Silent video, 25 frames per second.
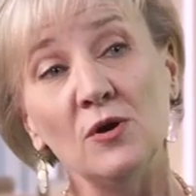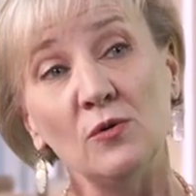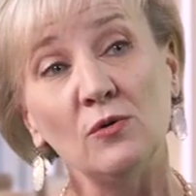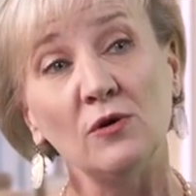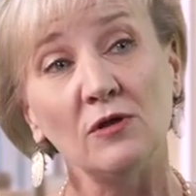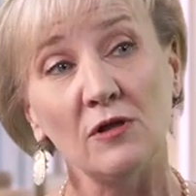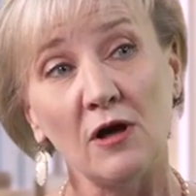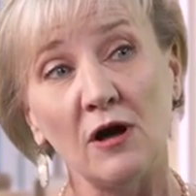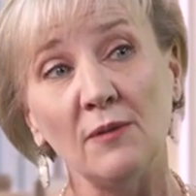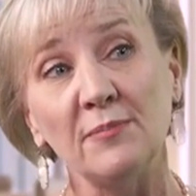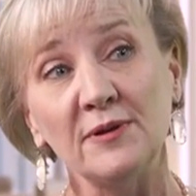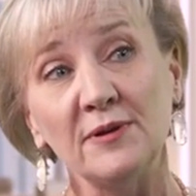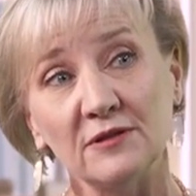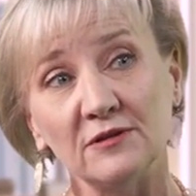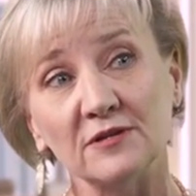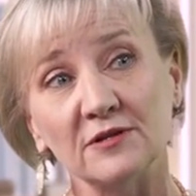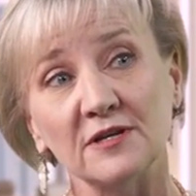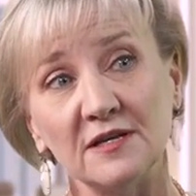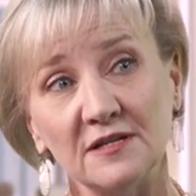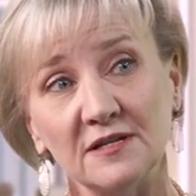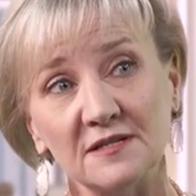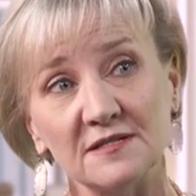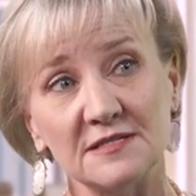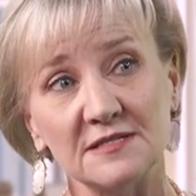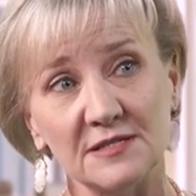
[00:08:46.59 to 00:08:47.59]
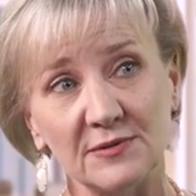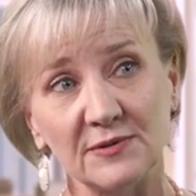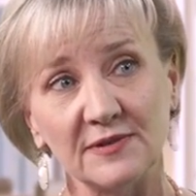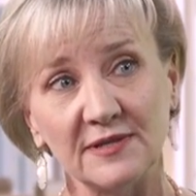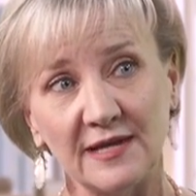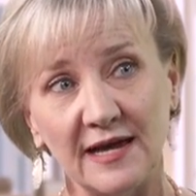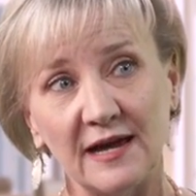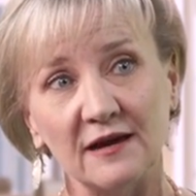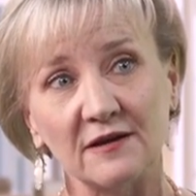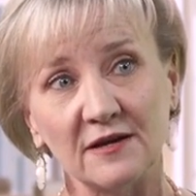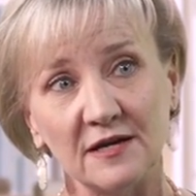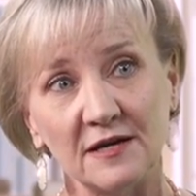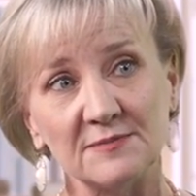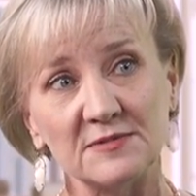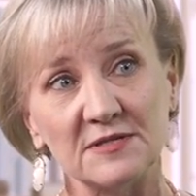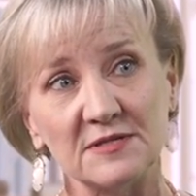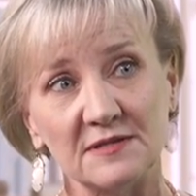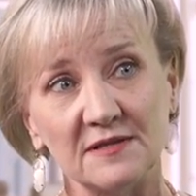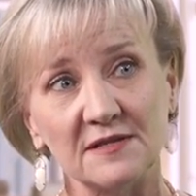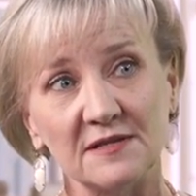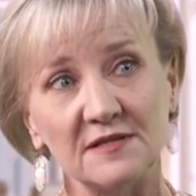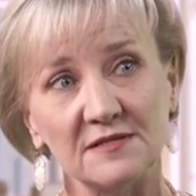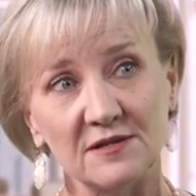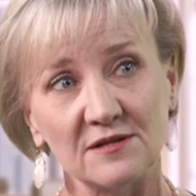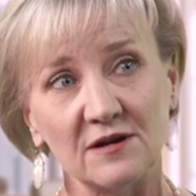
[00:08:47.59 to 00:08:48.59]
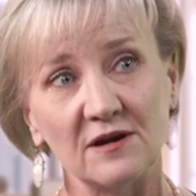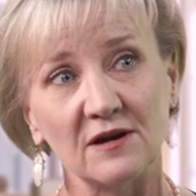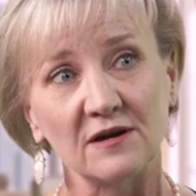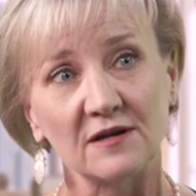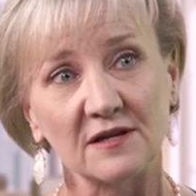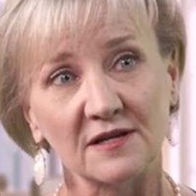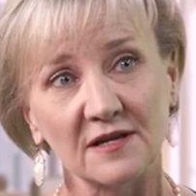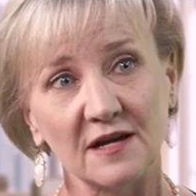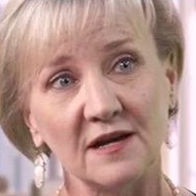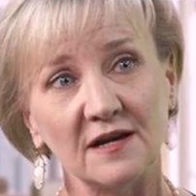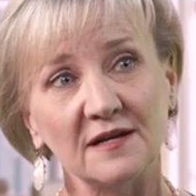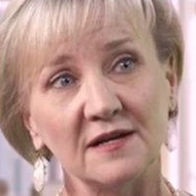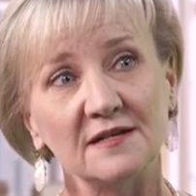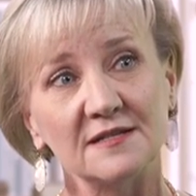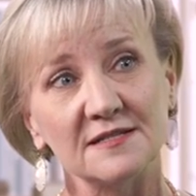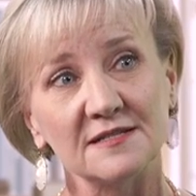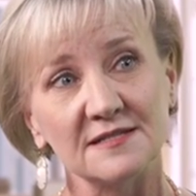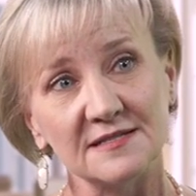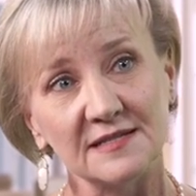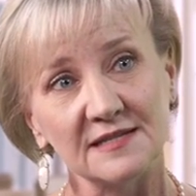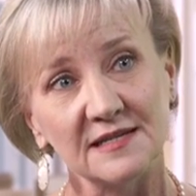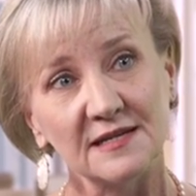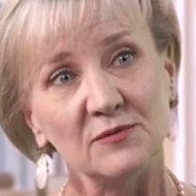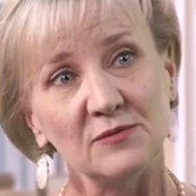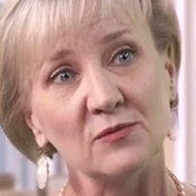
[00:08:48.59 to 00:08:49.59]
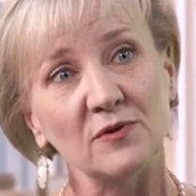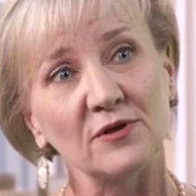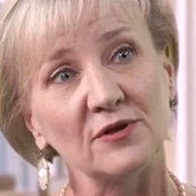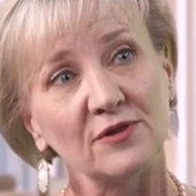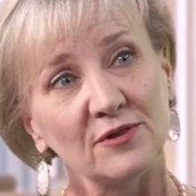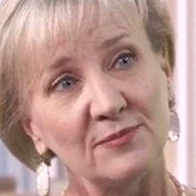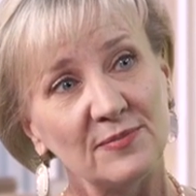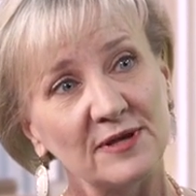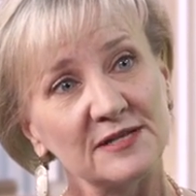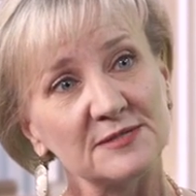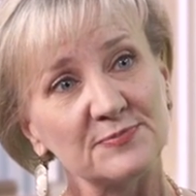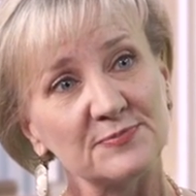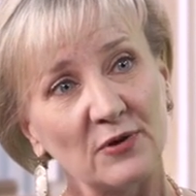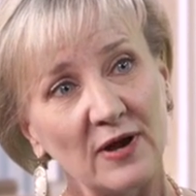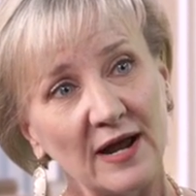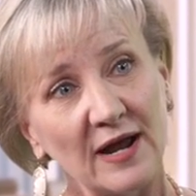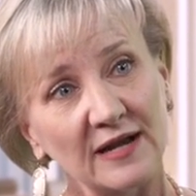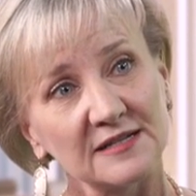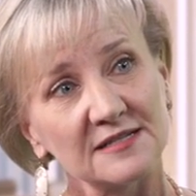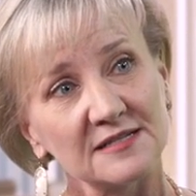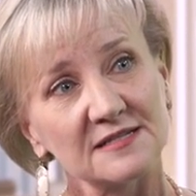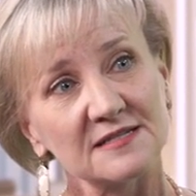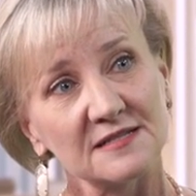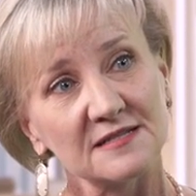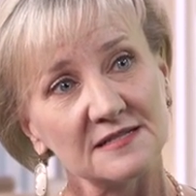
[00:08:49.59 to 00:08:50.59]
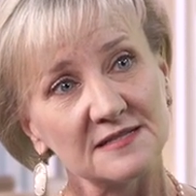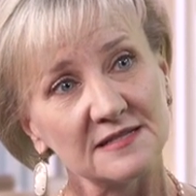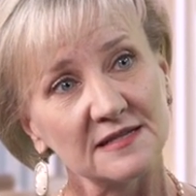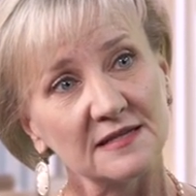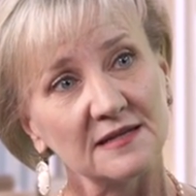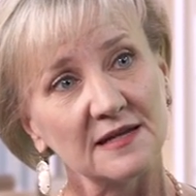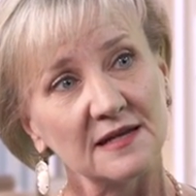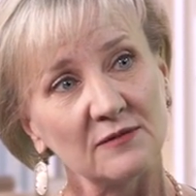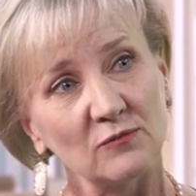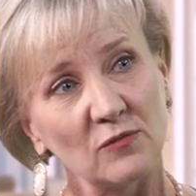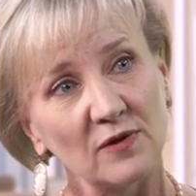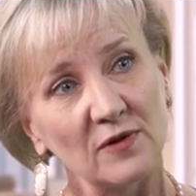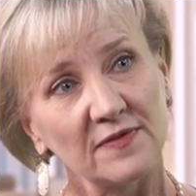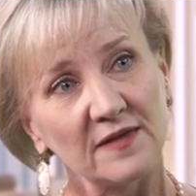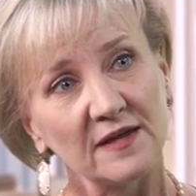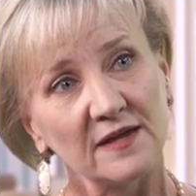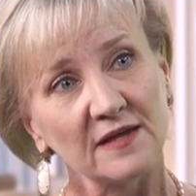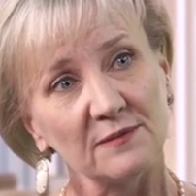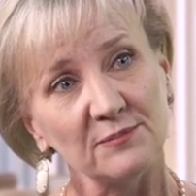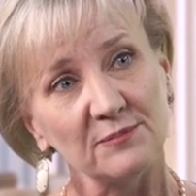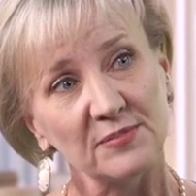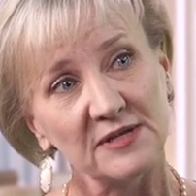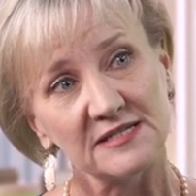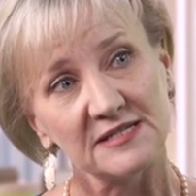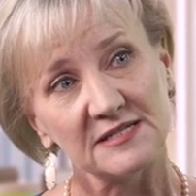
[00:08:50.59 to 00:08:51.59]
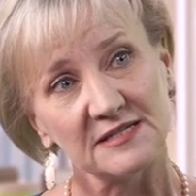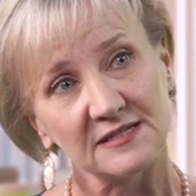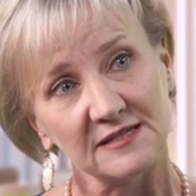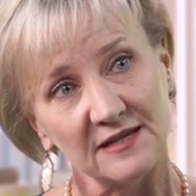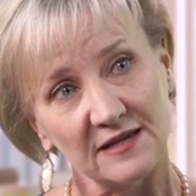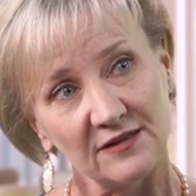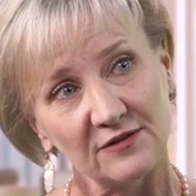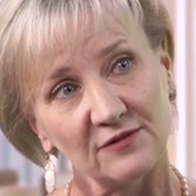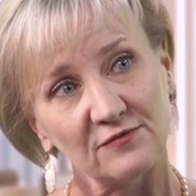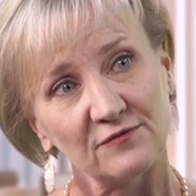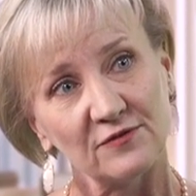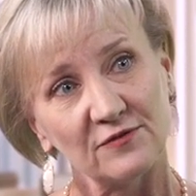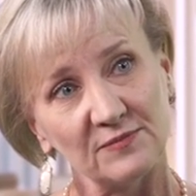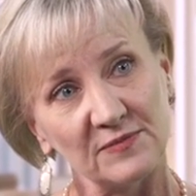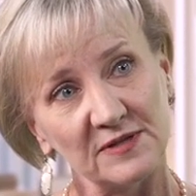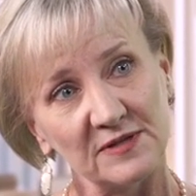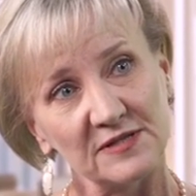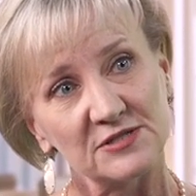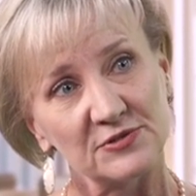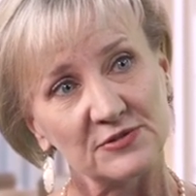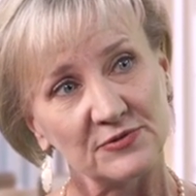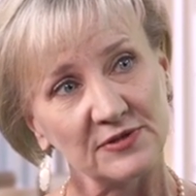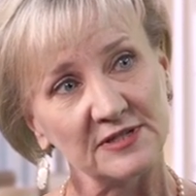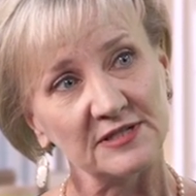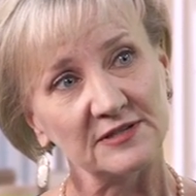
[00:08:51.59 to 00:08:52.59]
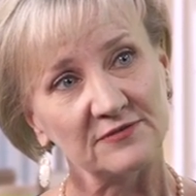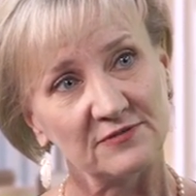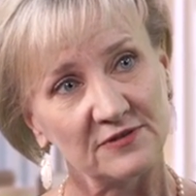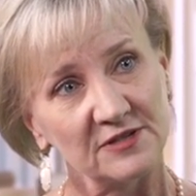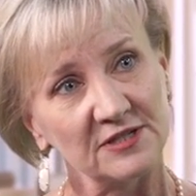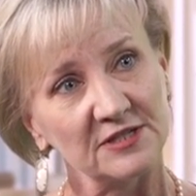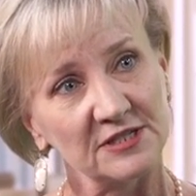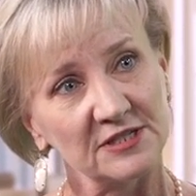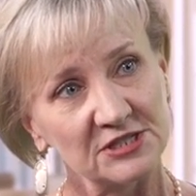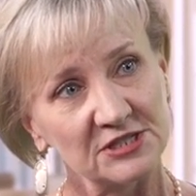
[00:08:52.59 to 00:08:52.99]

will all be looking to see what the outcomes of these are, to kind of see what are the best practices and what they can piece together from these three different